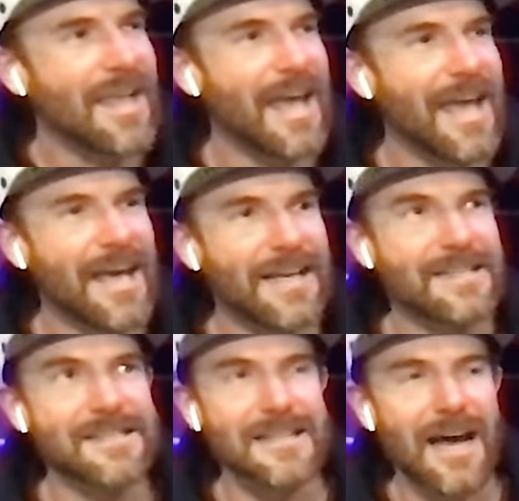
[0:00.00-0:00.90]

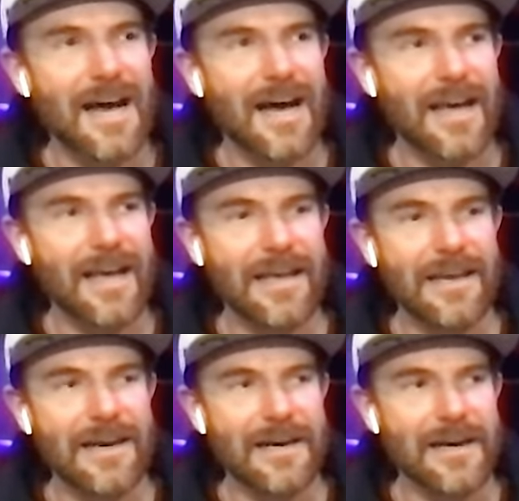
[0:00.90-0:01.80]
And I
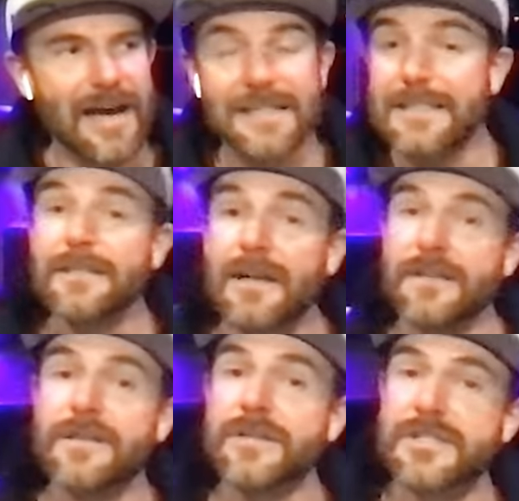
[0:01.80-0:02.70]
uh, I didn't
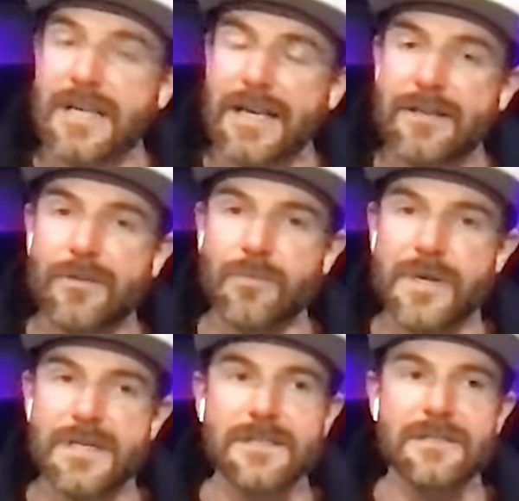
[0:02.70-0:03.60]
understand the
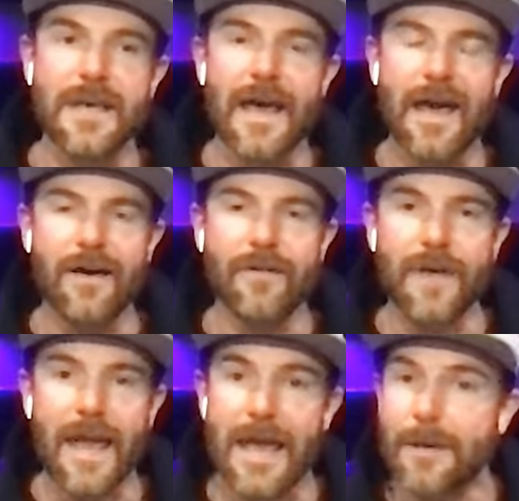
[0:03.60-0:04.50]
reason to have
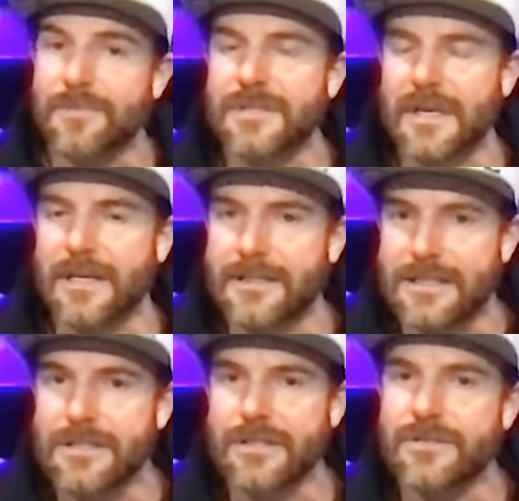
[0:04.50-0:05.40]
amps in
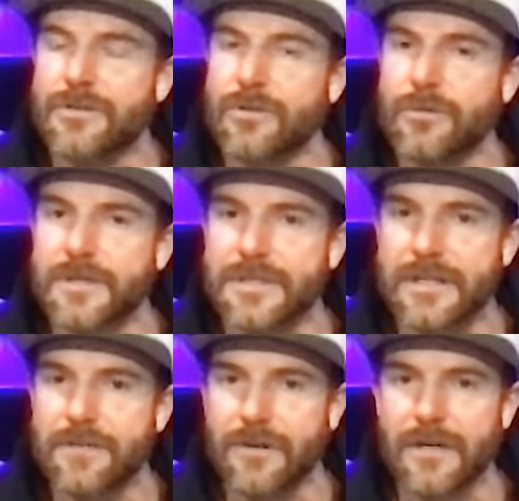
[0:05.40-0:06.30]
addition to a
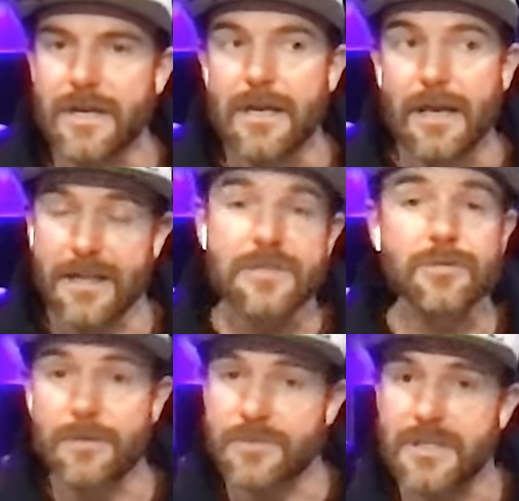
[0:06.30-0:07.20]
receiver, and that's
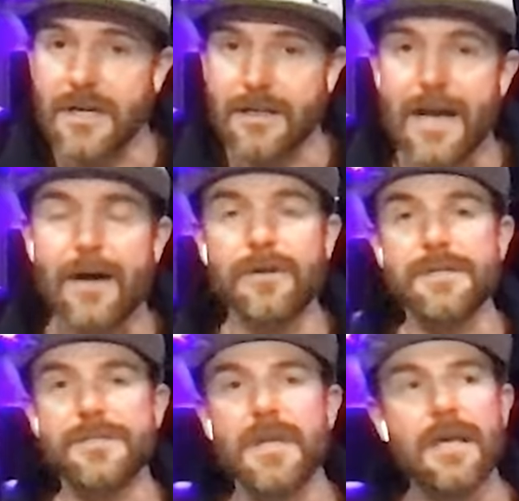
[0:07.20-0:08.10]
where I'm stuck now.
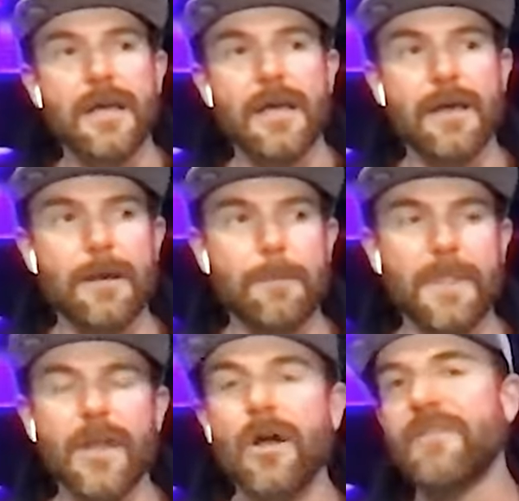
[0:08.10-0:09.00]
Is um,
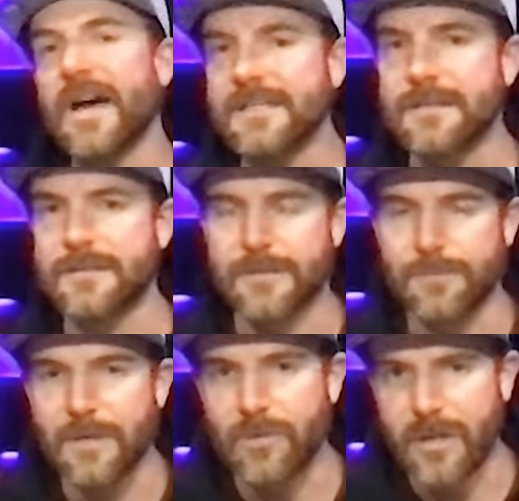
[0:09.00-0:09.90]
you know I've asked some
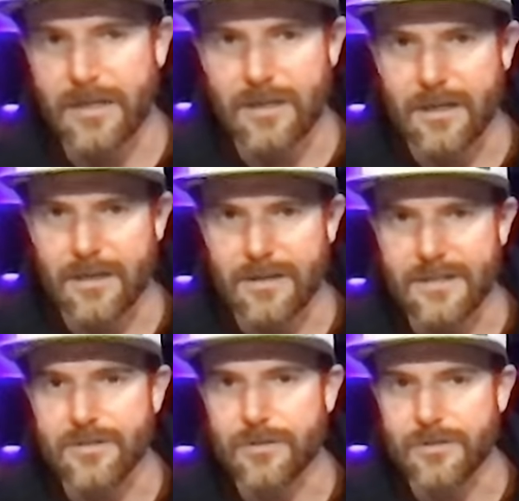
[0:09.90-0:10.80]
people on on the
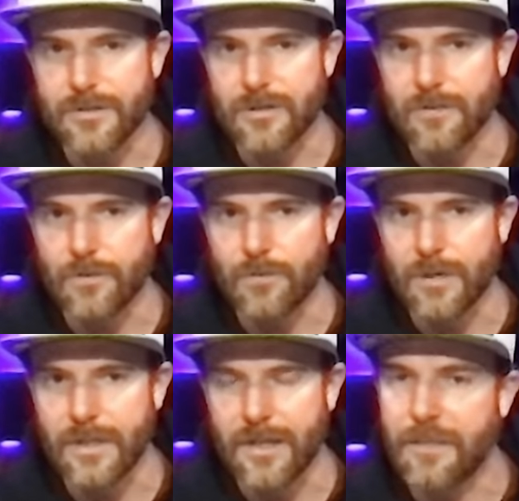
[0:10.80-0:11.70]
Discord server
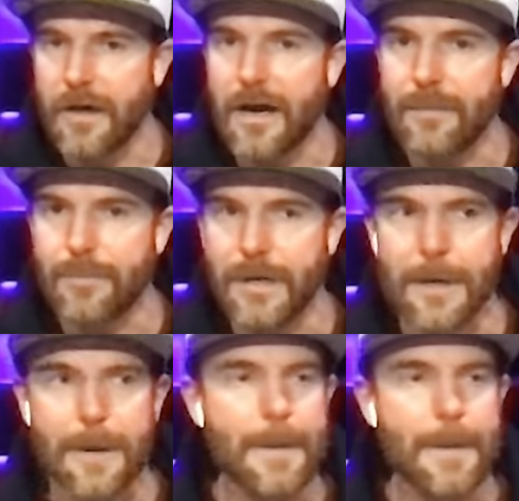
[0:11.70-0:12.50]
what they thought, but